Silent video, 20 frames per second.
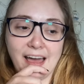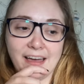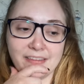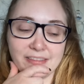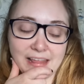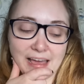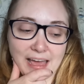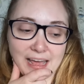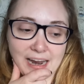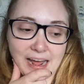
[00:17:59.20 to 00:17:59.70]

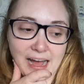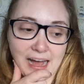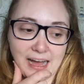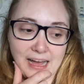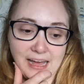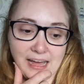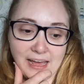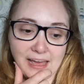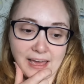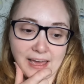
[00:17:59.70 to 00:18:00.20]
and then
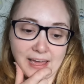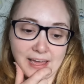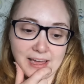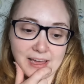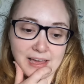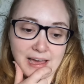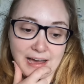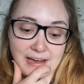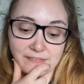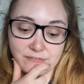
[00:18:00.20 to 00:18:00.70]

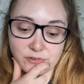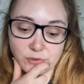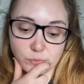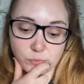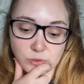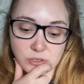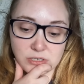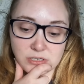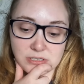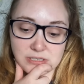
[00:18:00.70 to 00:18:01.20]
I
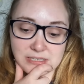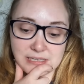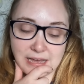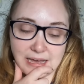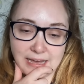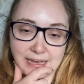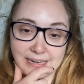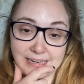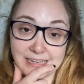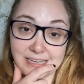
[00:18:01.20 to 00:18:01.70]
afterwards
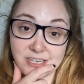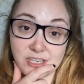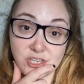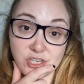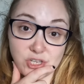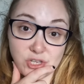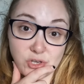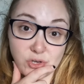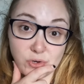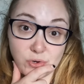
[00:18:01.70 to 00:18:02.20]
I need
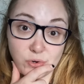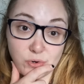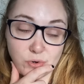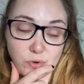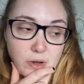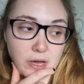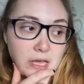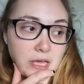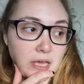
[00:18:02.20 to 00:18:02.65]
to